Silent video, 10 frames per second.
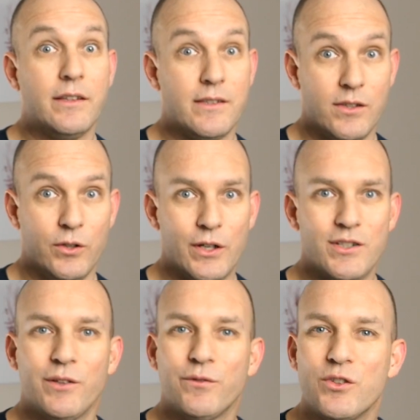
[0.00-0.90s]
and
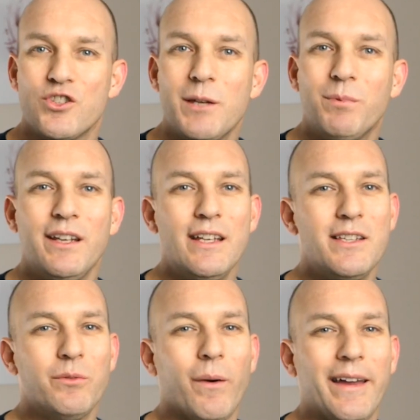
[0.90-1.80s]
searched for cheap and
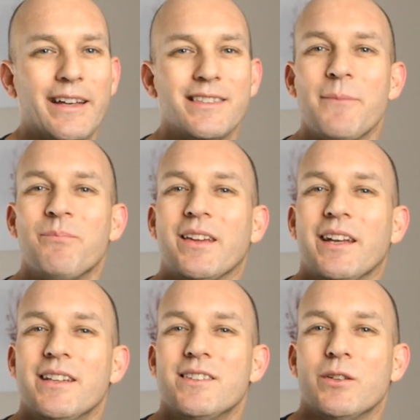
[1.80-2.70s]
easy ways
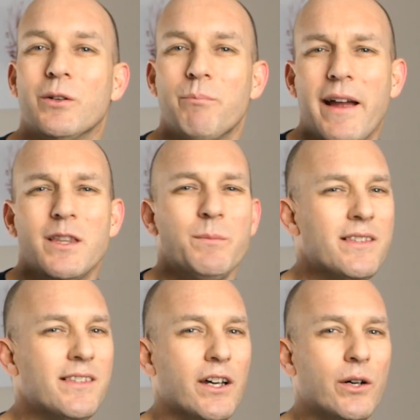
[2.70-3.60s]
to make them
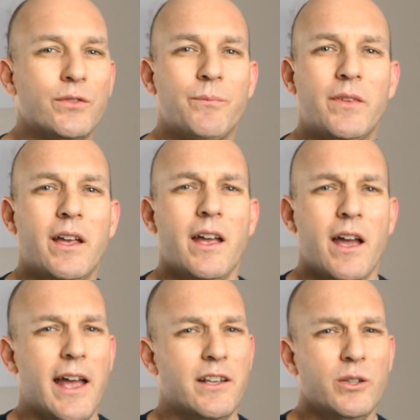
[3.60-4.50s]
yourself,
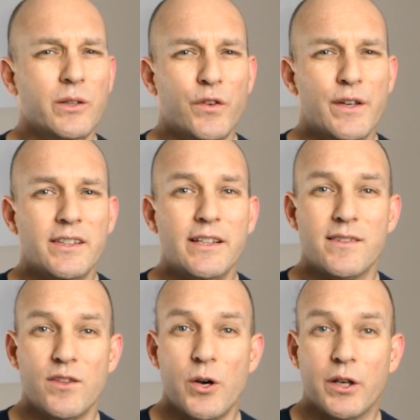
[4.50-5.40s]
and universally
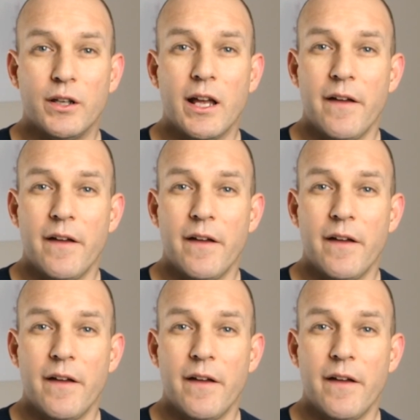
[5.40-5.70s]
it's noted